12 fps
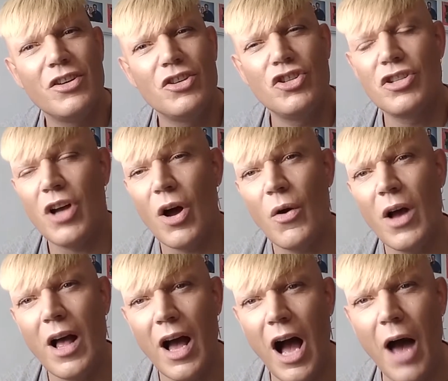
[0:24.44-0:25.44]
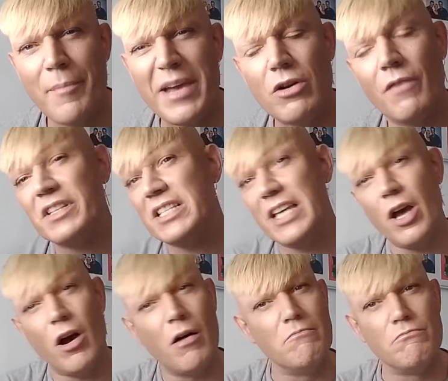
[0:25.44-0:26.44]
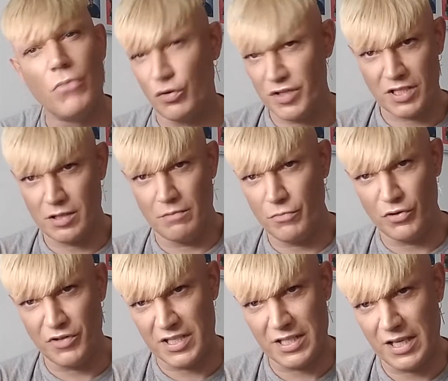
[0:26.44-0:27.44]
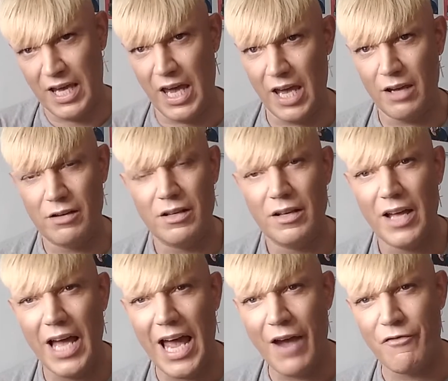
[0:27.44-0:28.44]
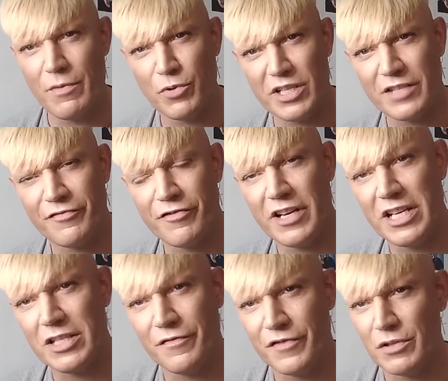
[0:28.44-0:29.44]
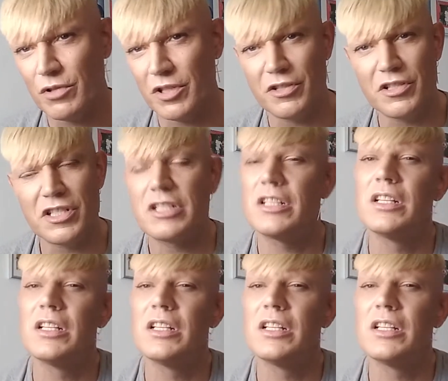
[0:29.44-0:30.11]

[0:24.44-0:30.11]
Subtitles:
you know, I mean, obviously her monster hit, Everybody's Free to Feel Good,